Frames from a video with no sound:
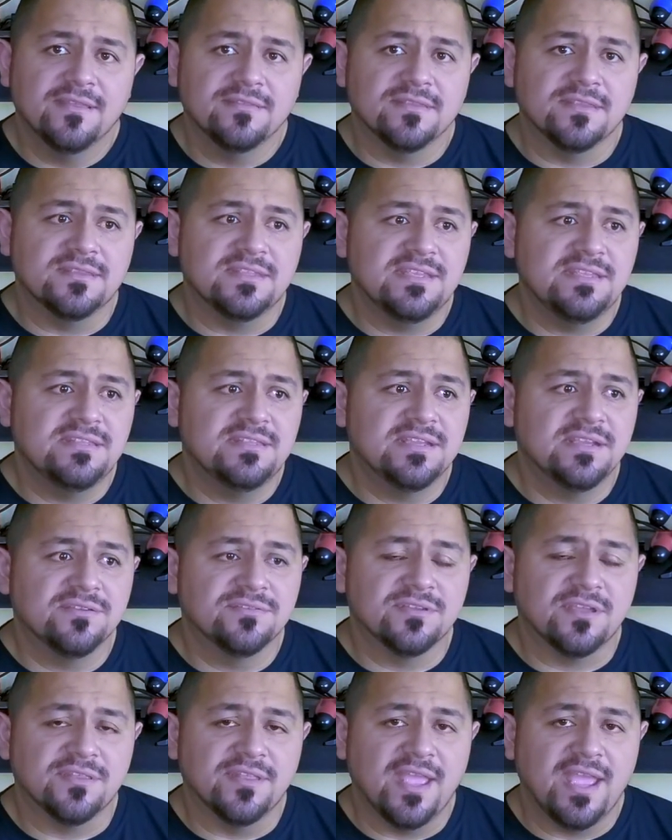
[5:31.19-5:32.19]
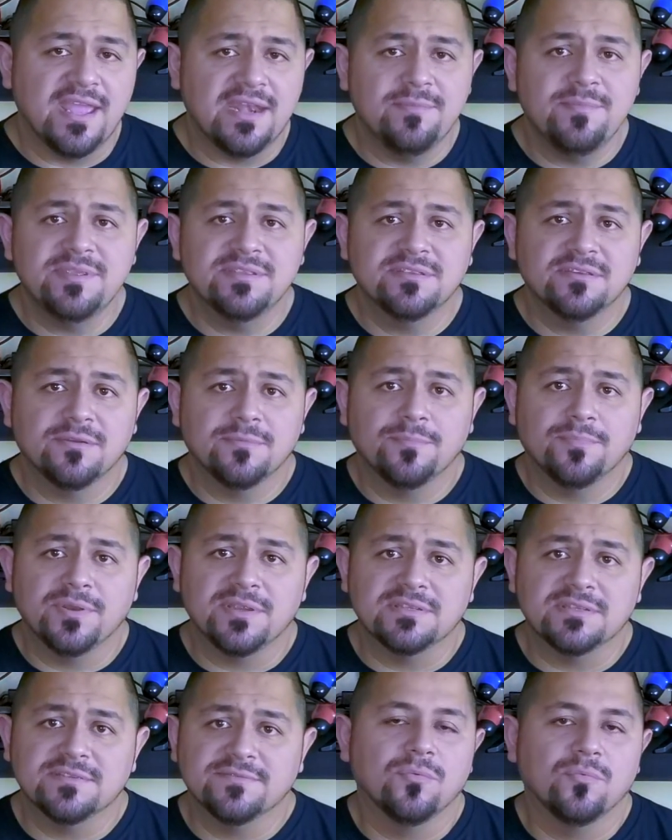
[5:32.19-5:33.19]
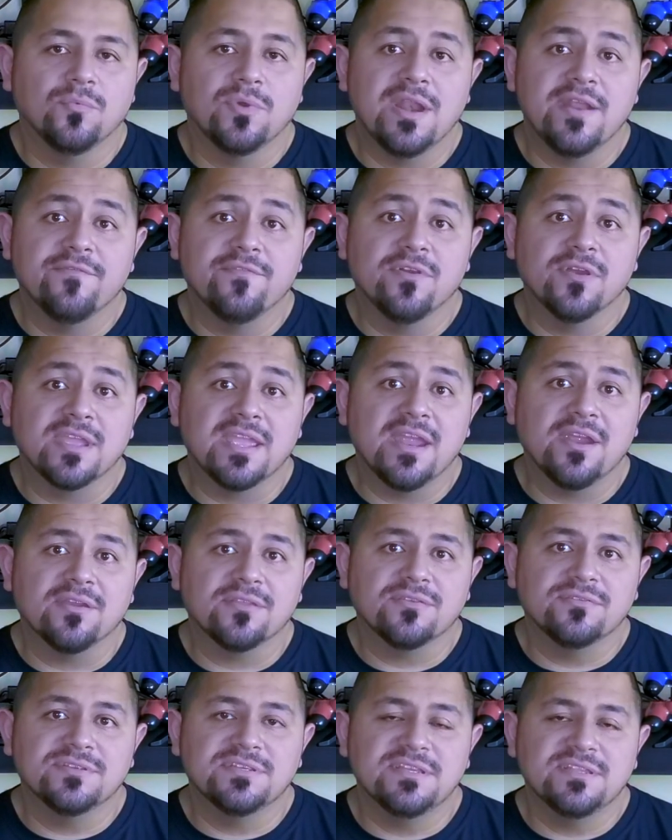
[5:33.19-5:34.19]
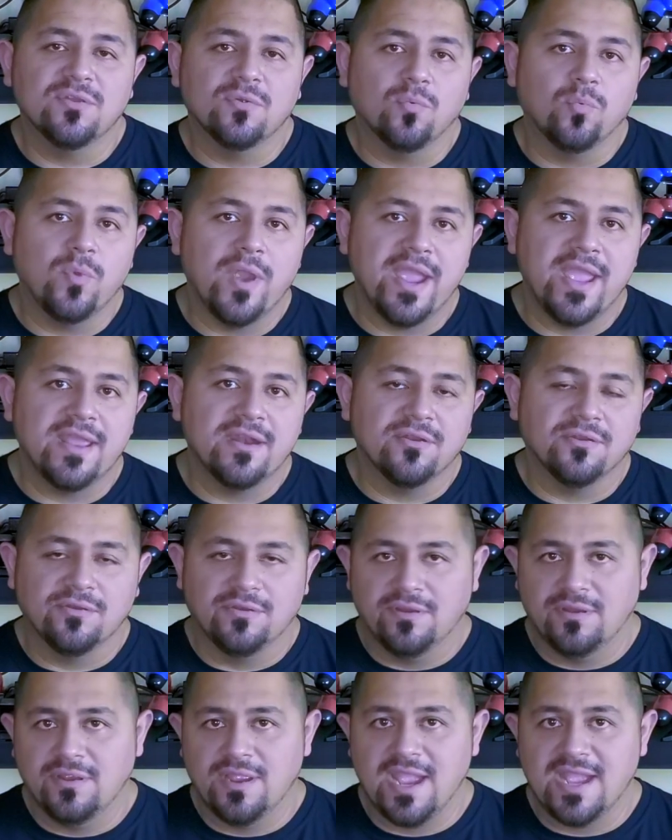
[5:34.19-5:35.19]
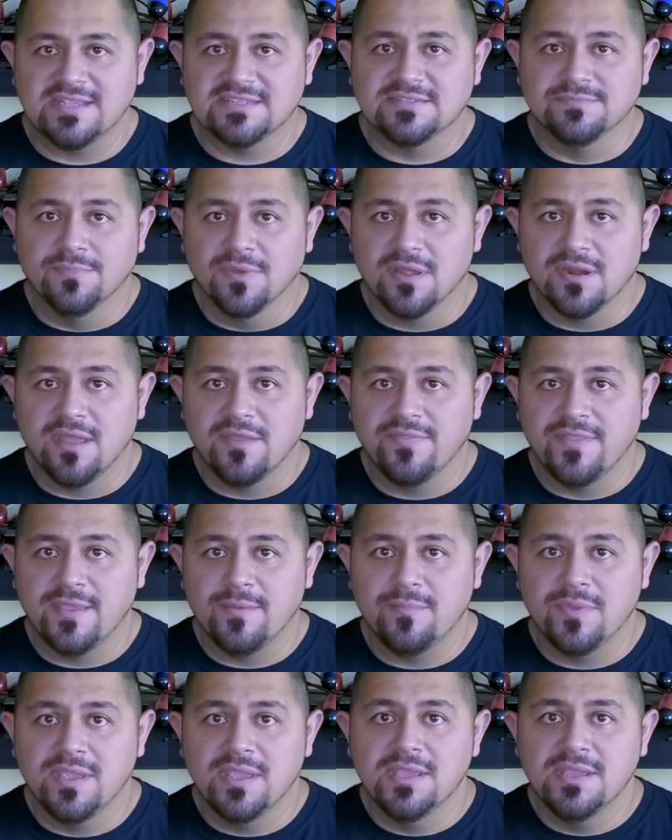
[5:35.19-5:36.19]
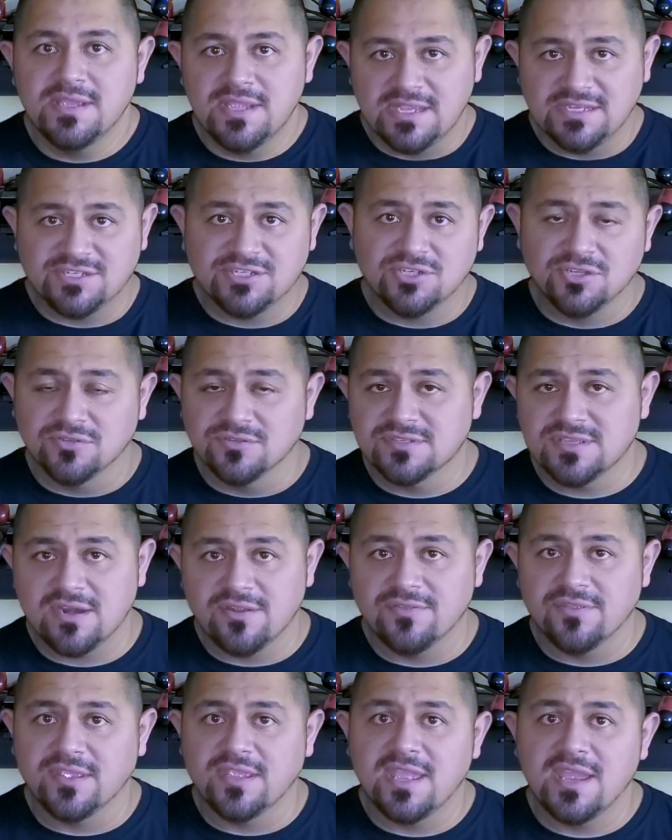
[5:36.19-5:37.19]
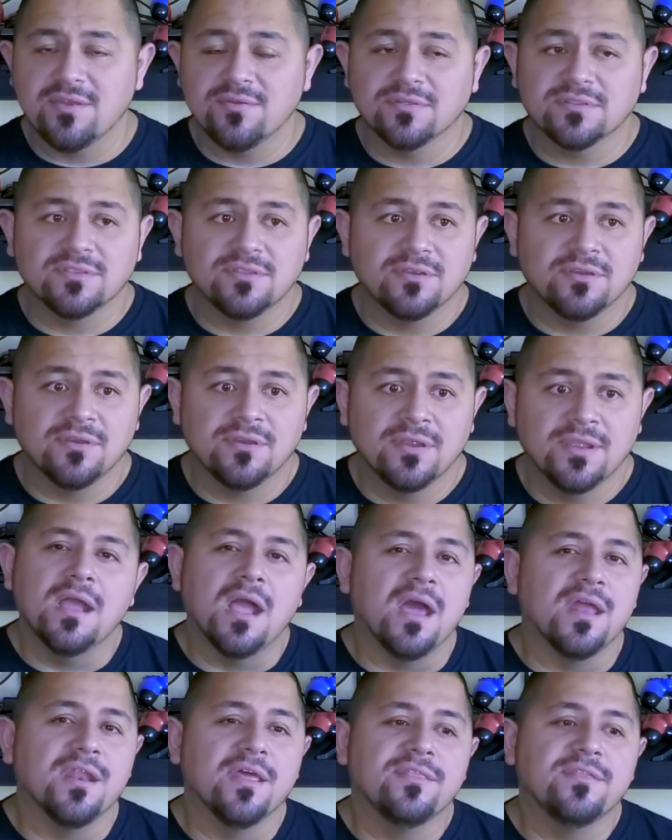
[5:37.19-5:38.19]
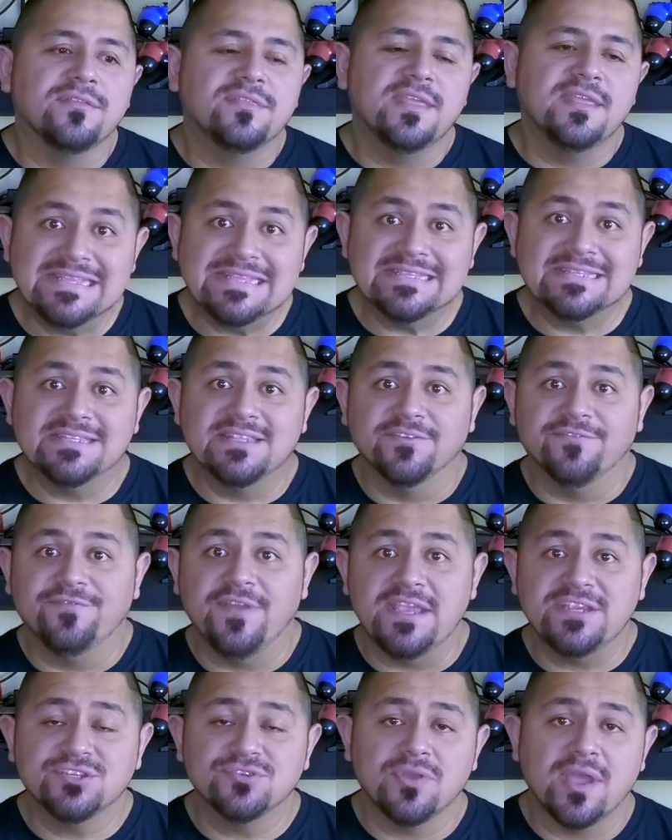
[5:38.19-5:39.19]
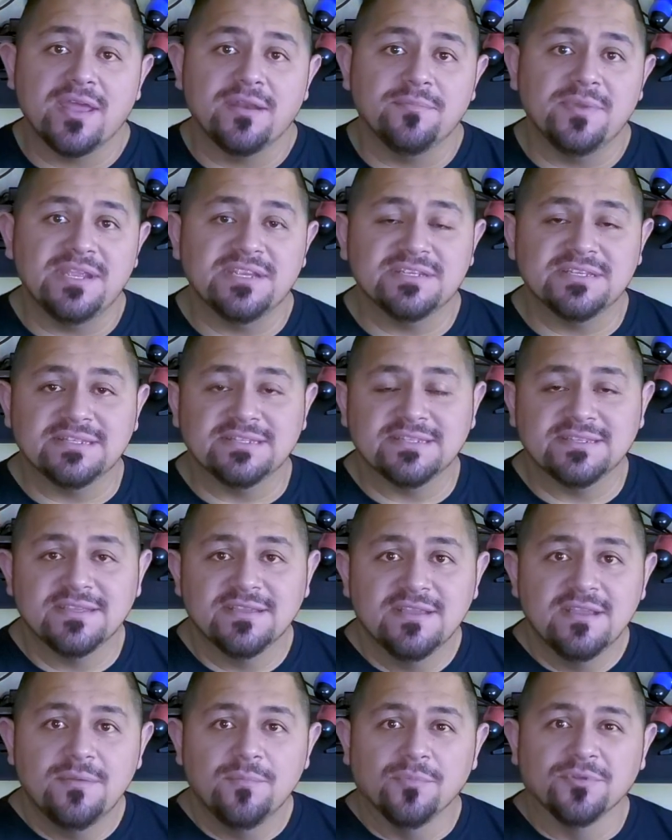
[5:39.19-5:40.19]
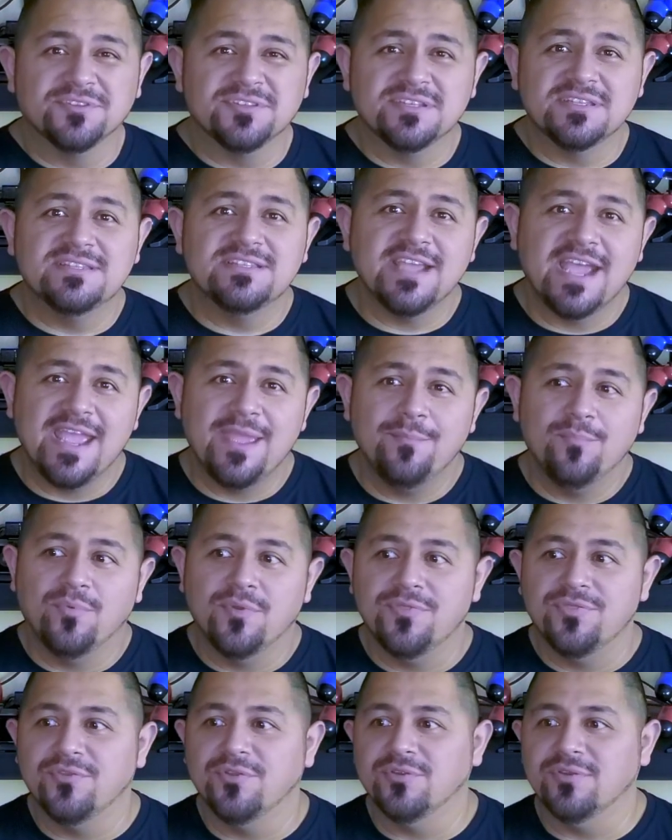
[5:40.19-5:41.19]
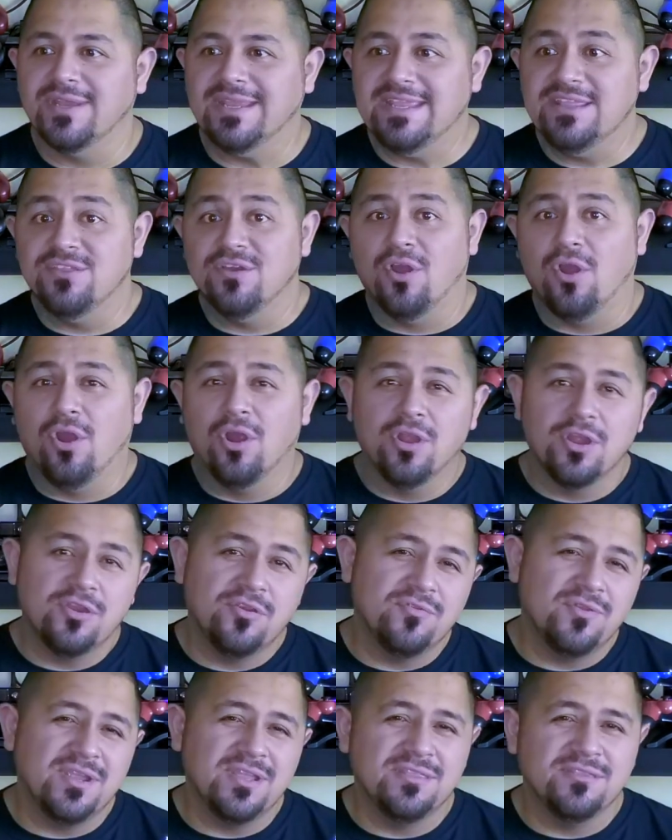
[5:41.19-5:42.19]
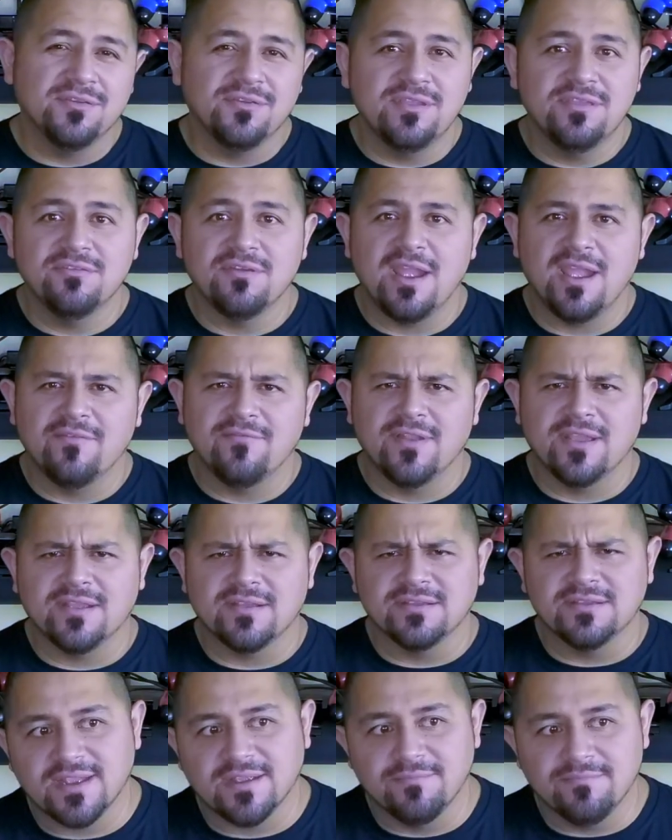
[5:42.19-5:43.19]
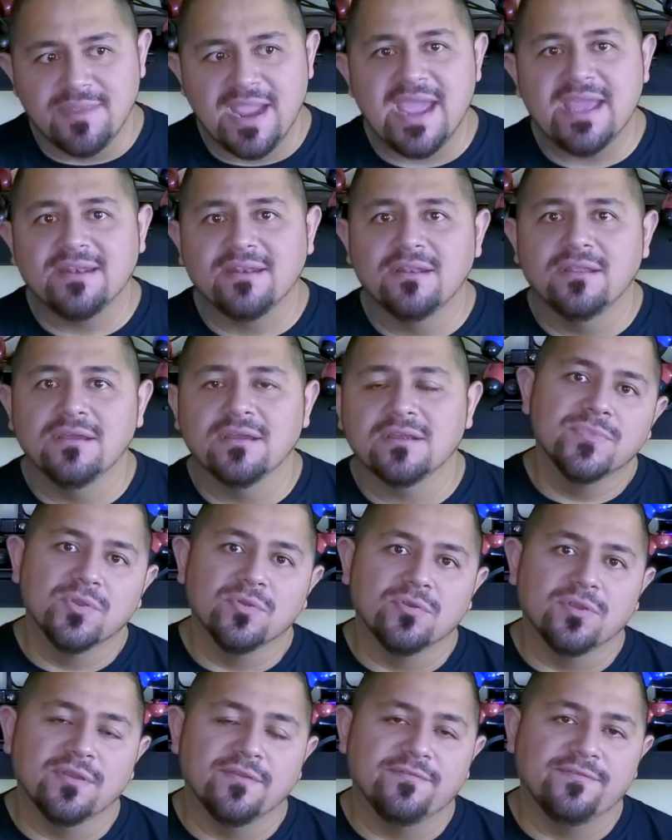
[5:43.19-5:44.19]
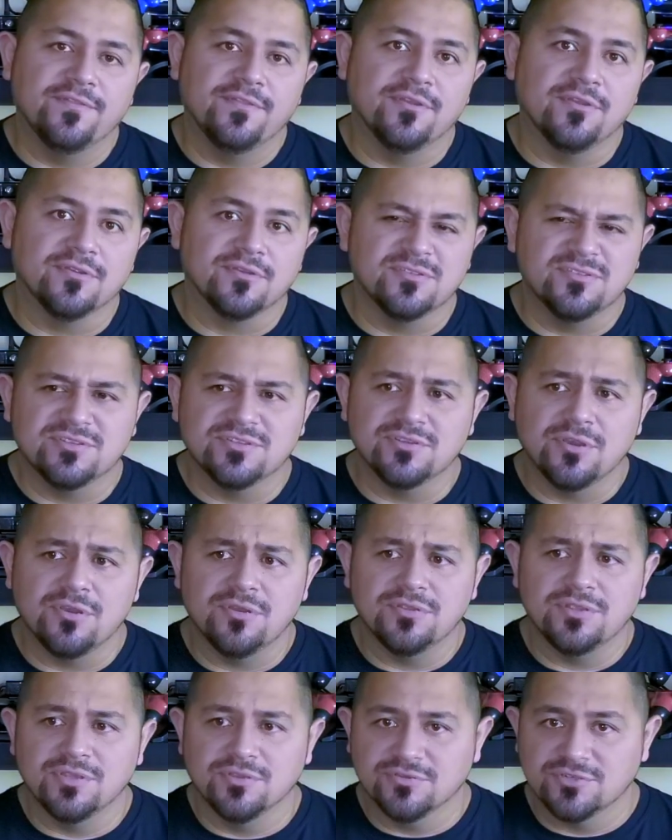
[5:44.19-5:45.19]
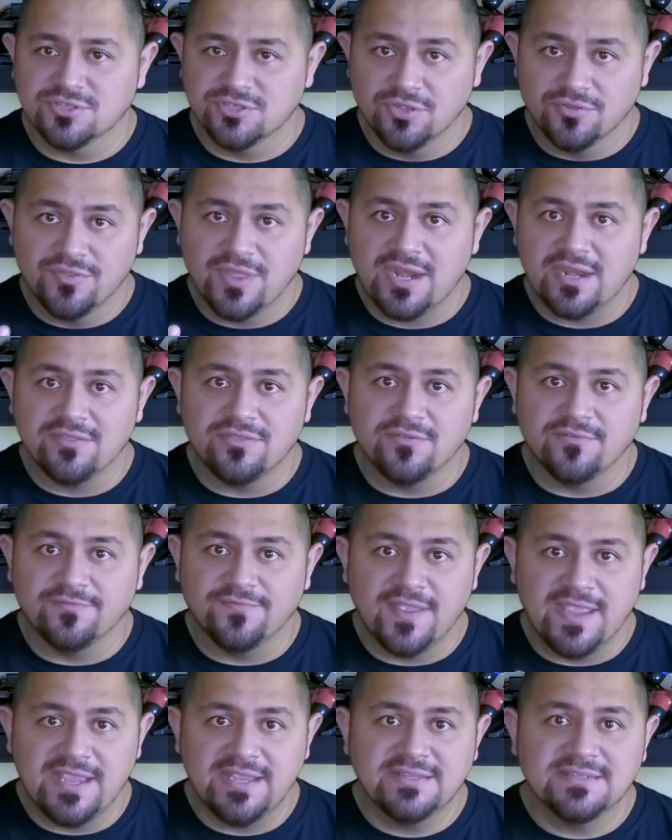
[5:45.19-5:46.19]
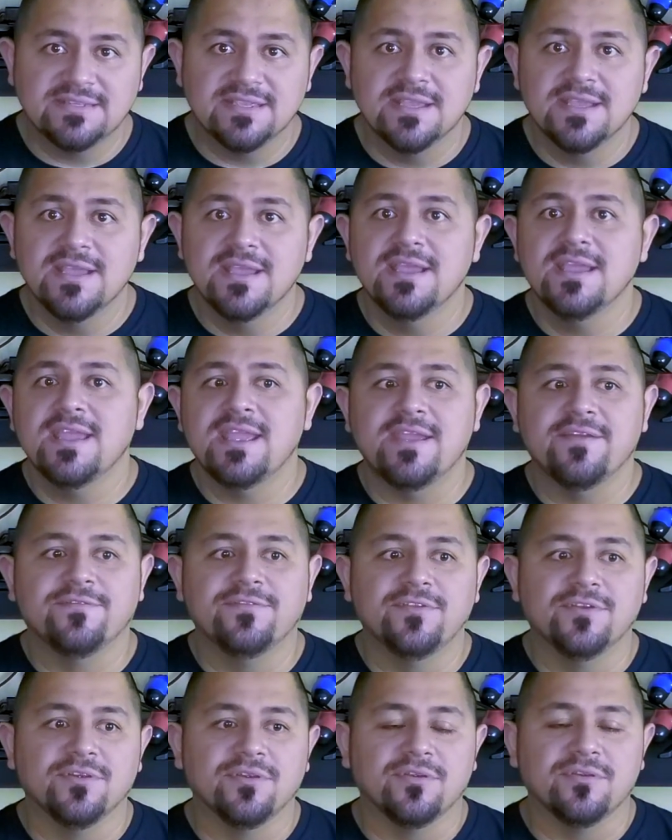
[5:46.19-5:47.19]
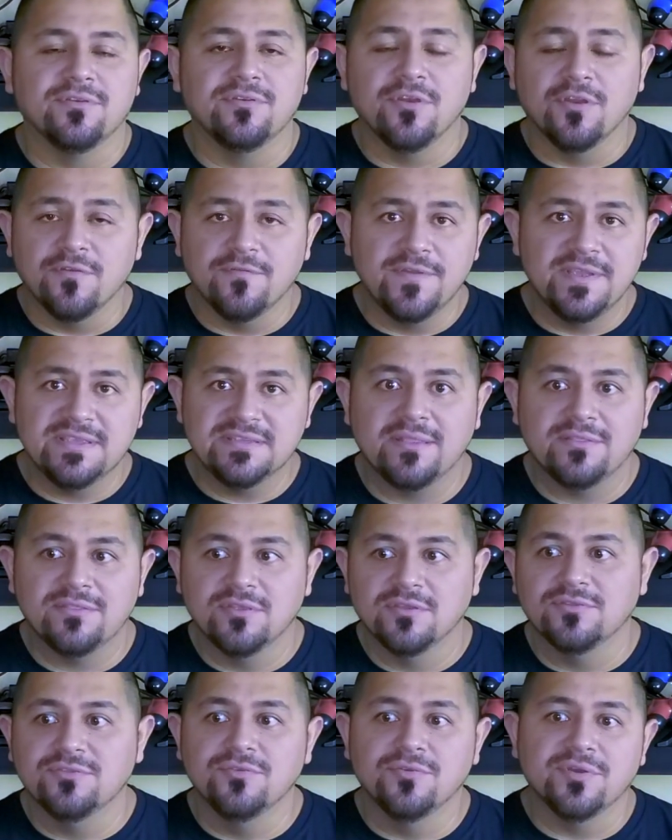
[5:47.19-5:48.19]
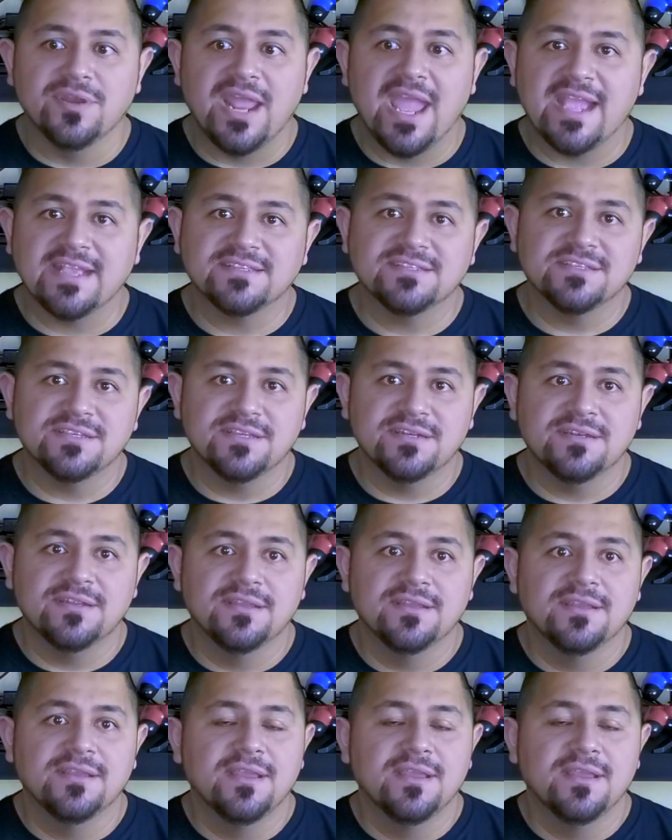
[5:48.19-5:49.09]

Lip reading: The details on the enemies are impressive. Whenever a character is either wet or has mud on them, it shows that on the character. Another thing is the facial animations. Most of the time when they're either arguing, they'll either have like a mad look, or if they're concerned, they'll show that in their face. If they're nervous, they'll do an action.